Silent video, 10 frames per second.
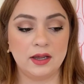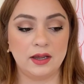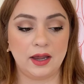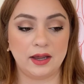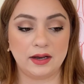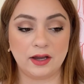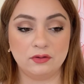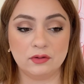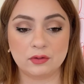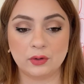and I
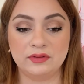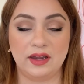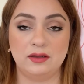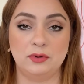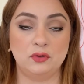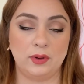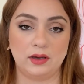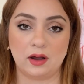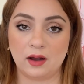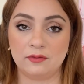do rotate
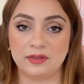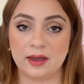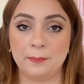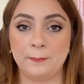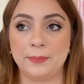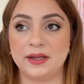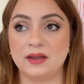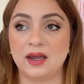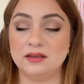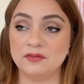between all of them, but
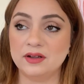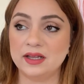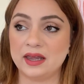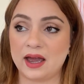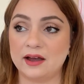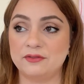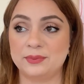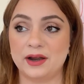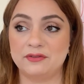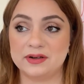I definitely have
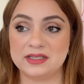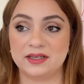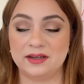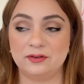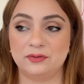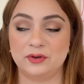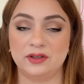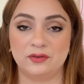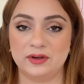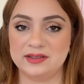preferences for
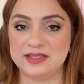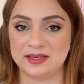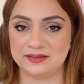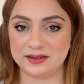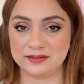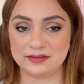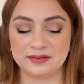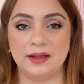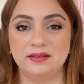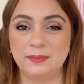different
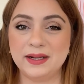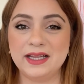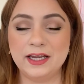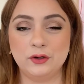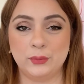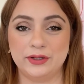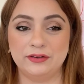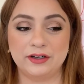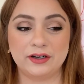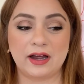seasons. Typically in
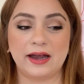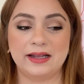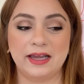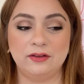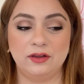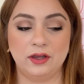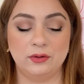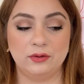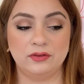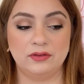winter, I like to
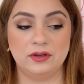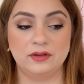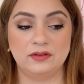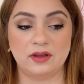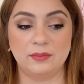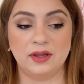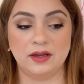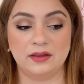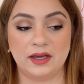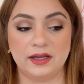use
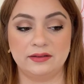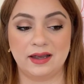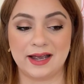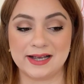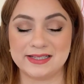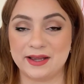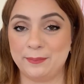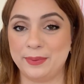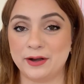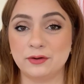something that has a
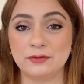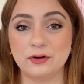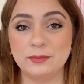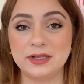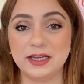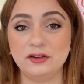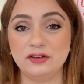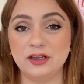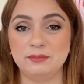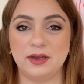better
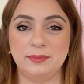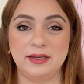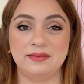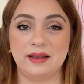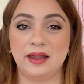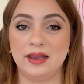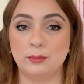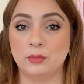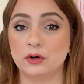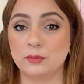formulation, maybe slightly
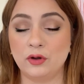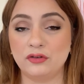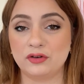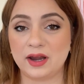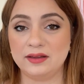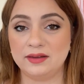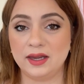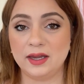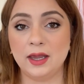more moisturizing,